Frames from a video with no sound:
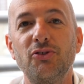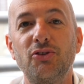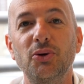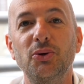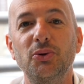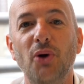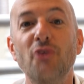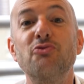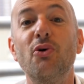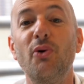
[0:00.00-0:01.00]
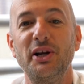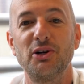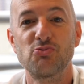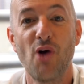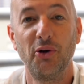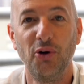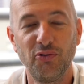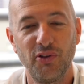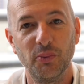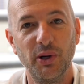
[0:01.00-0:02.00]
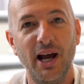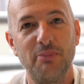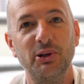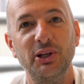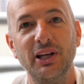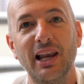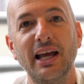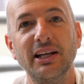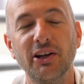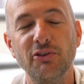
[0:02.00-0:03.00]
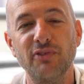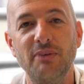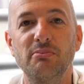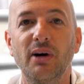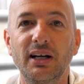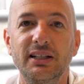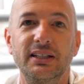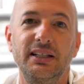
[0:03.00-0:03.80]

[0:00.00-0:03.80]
To avoid a runoff that would happen in late November,